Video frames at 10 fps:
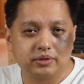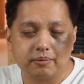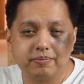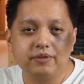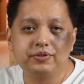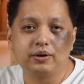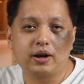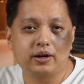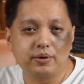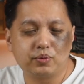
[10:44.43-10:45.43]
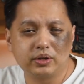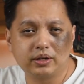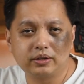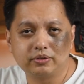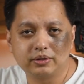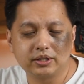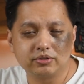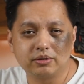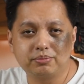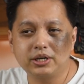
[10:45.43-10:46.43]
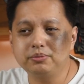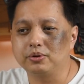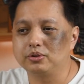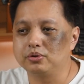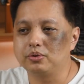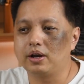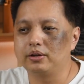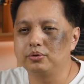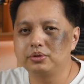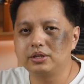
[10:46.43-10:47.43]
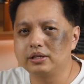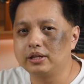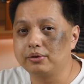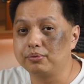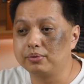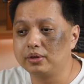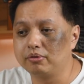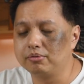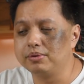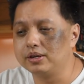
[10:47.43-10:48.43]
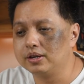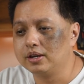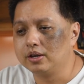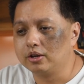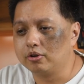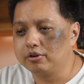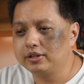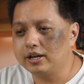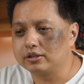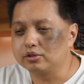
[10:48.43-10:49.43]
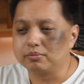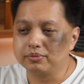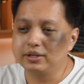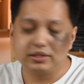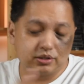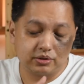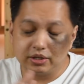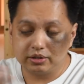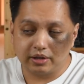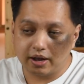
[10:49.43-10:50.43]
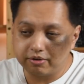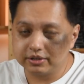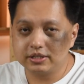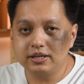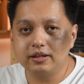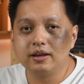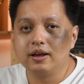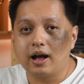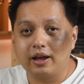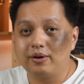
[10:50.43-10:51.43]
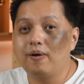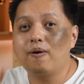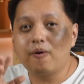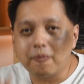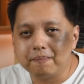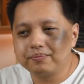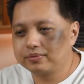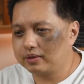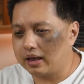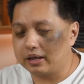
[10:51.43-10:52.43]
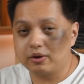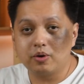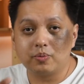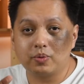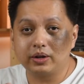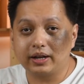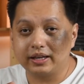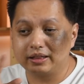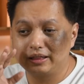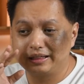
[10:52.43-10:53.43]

above the RM1 1000 price point. So I don't think they, they will be going there. So this is just how I see it. I hope I hope what I